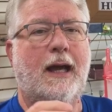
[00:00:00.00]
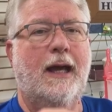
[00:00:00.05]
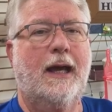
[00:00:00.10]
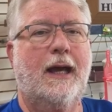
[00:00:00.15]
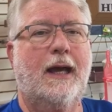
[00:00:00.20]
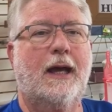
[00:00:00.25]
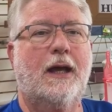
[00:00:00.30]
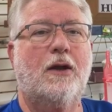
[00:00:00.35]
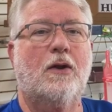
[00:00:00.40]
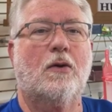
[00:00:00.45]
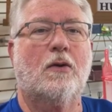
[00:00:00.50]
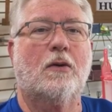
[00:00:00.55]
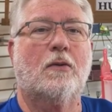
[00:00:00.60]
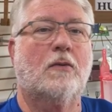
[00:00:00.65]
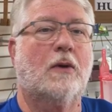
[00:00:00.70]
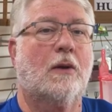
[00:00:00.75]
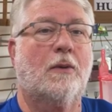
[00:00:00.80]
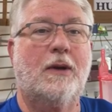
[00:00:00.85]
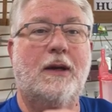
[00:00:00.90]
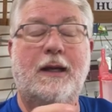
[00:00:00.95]
And
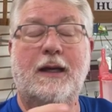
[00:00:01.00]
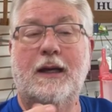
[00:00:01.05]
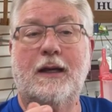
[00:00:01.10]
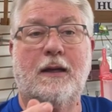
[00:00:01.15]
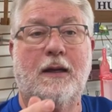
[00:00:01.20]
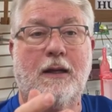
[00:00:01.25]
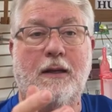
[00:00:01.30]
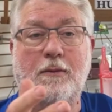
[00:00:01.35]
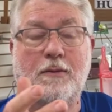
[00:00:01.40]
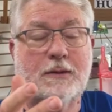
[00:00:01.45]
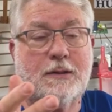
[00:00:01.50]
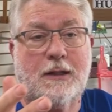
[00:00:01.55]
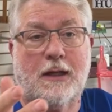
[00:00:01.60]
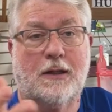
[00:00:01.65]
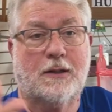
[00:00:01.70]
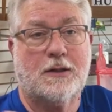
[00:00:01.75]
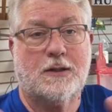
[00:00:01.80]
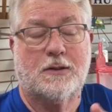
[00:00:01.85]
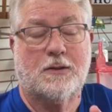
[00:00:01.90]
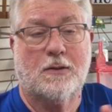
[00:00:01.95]
what we did, he was
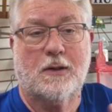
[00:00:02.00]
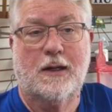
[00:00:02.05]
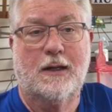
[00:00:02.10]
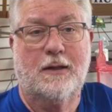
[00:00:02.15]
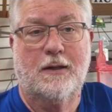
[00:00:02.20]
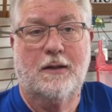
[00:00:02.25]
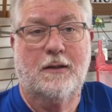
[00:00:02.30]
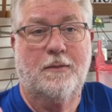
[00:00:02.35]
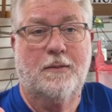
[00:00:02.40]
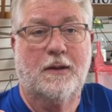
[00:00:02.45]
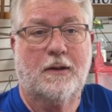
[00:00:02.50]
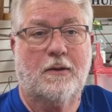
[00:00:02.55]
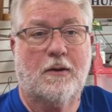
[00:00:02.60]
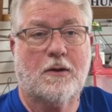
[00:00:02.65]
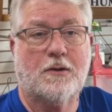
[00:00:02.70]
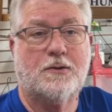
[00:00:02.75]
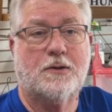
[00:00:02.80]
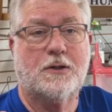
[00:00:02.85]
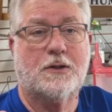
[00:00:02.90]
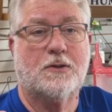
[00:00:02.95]
telling the story at the
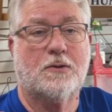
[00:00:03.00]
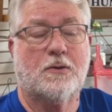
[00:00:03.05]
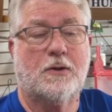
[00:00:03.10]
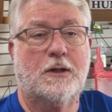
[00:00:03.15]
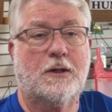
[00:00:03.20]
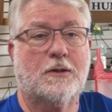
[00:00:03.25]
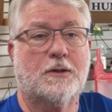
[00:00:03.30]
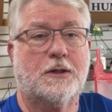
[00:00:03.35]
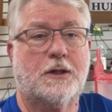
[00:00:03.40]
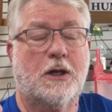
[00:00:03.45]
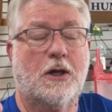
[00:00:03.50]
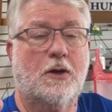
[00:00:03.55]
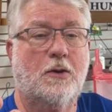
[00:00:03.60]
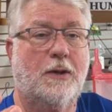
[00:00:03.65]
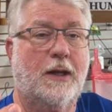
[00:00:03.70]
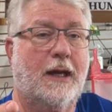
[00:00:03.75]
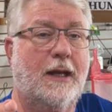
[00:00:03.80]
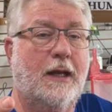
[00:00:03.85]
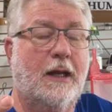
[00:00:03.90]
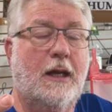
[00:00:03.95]
grocery store years
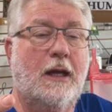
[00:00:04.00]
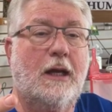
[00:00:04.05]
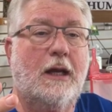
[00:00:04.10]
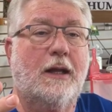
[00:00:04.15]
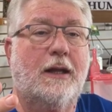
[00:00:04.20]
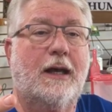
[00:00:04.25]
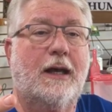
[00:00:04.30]
ago, that